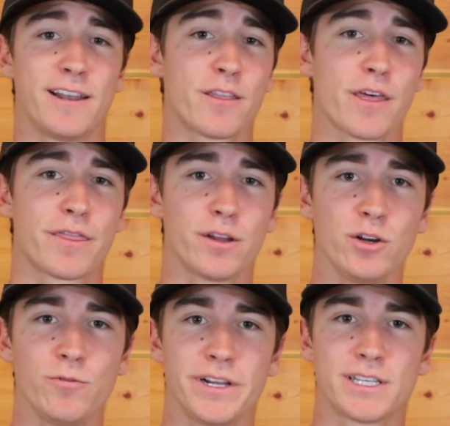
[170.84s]
Now, the
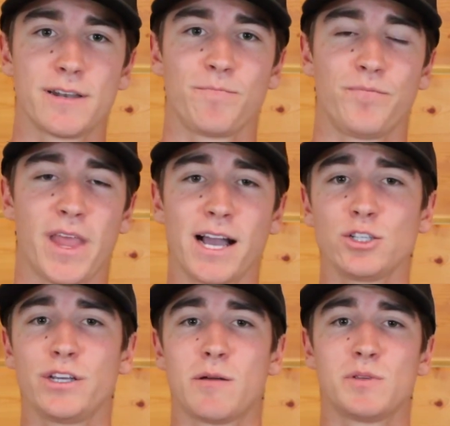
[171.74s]
third reason
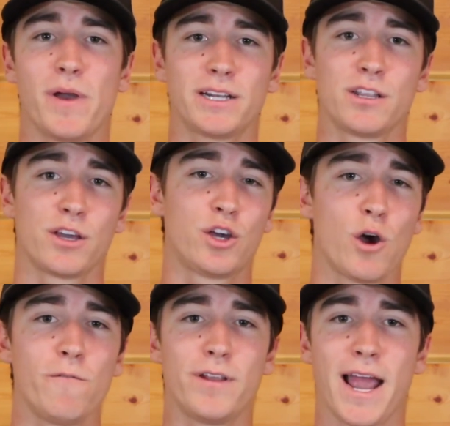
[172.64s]
actually comes back to the
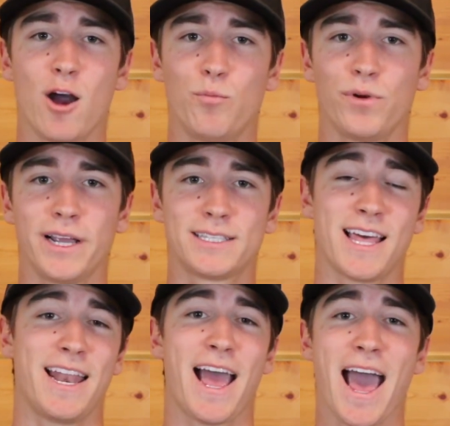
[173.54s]
COVID outbreaks
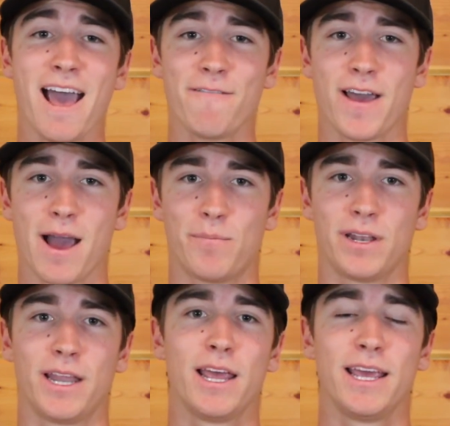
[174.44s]
that have
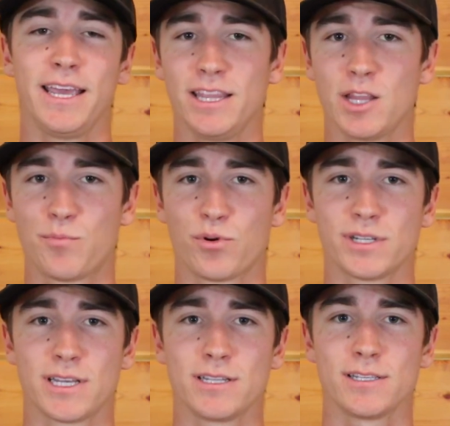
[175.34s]
happened in the
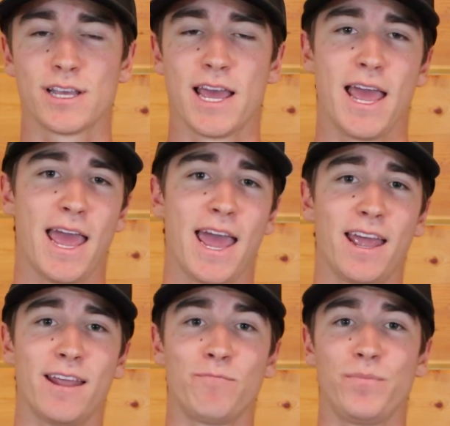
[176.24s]
prisons
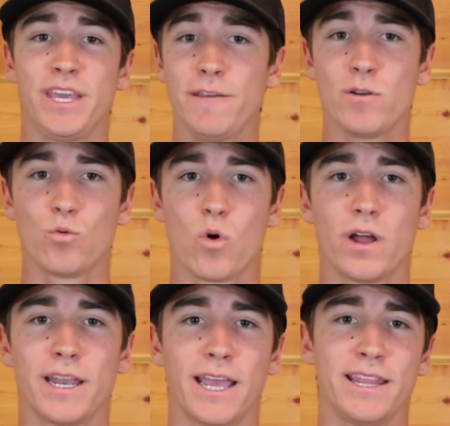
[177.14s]
and even
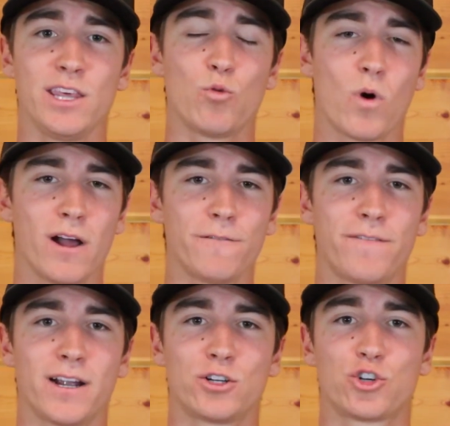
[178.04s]
one in the
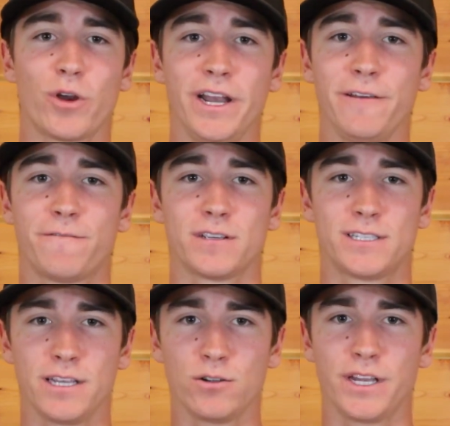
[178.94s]
wildfire training
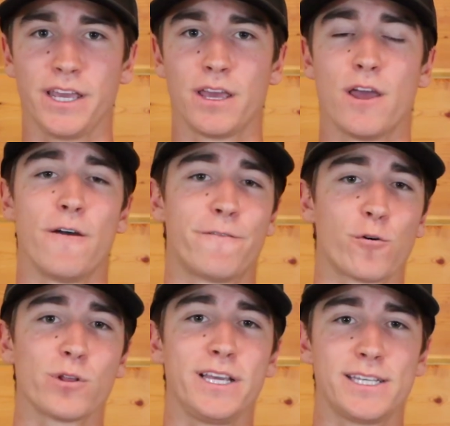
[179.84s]
facility
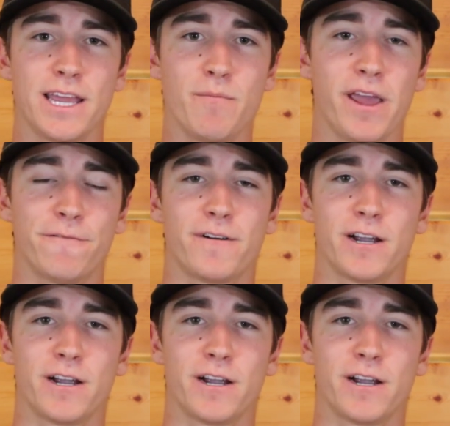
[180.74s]
for these inmate